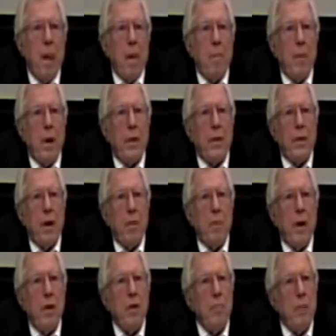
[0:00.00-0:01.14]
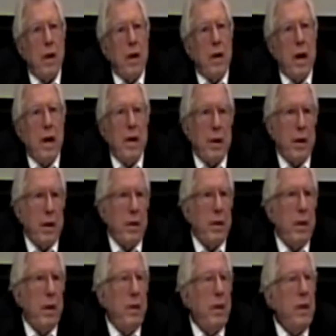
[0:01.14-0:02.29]
but they were humiliated.
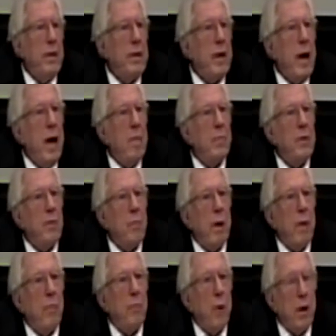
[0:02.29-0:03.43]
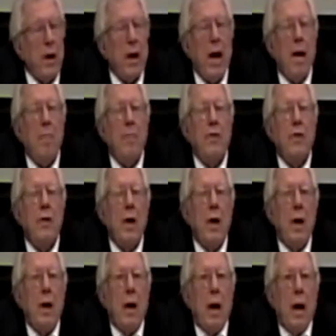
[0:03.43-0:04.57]
These camps were work camps,
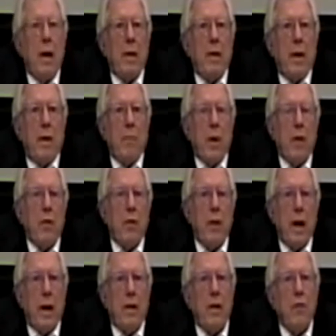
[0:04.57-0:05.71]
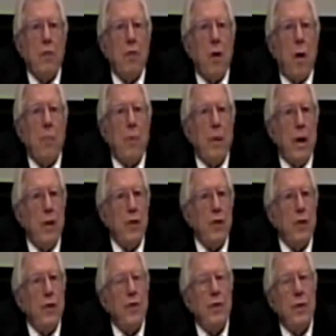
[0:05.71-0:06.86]
and they were connected to
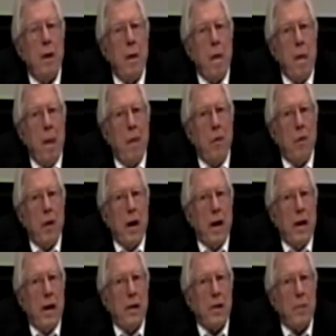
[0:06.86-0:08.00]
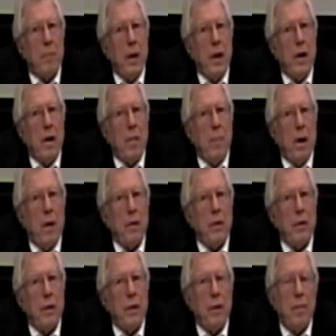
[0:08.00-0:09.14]
corporations you cannot speak about
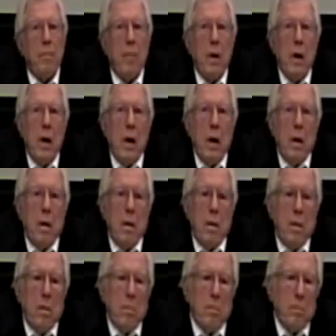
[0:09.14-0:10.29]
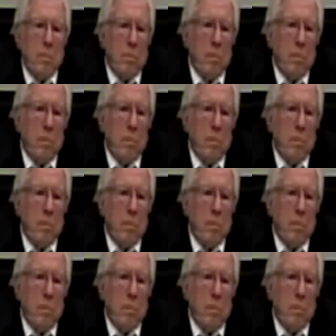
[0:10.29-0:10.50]
um, um,